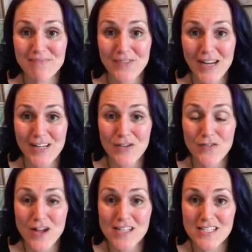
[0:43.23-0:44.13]
right here
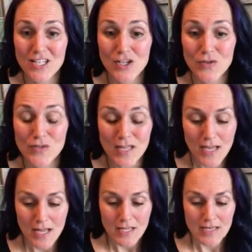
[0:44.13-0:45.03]
for us to use.
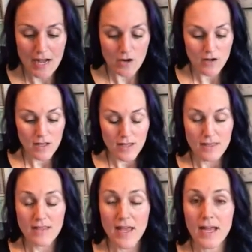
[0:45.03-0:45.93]
Now,
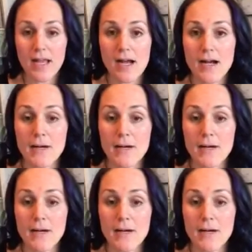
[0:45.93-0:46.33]
they